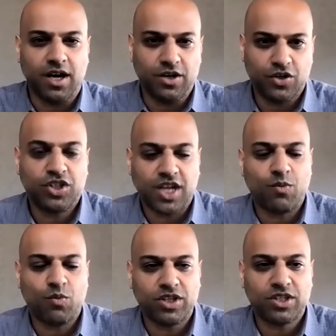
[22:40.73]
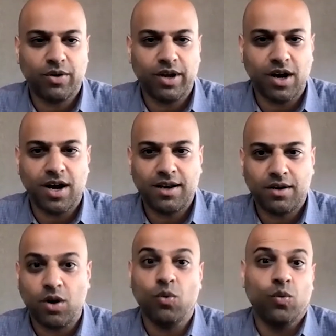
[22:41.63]
understand what's going on
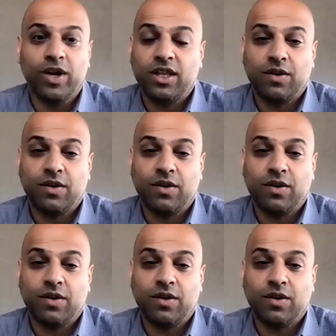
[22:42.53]
are really,